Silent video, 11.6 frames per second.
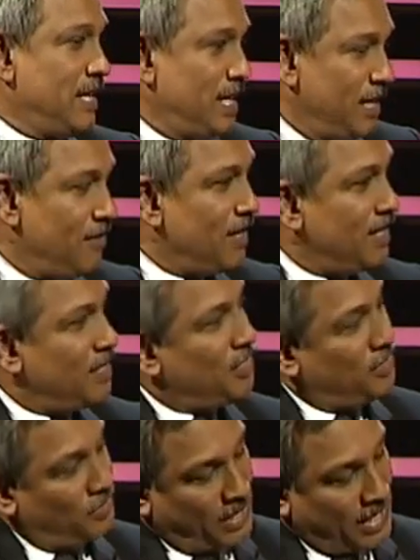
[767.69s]
Even
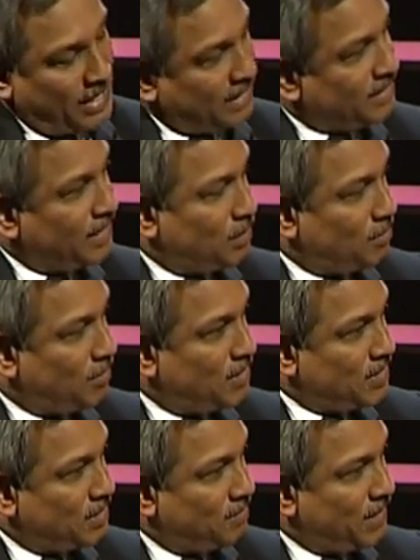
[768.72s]
you can extend the
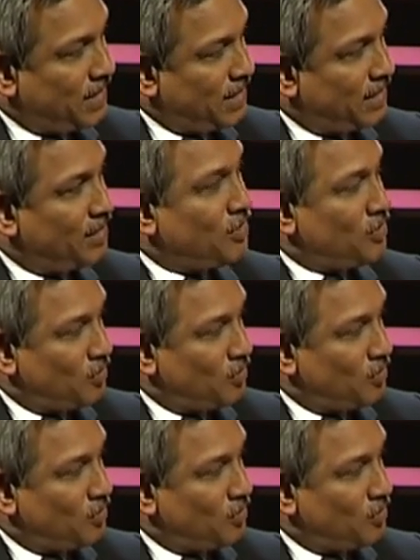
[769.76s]
probation period,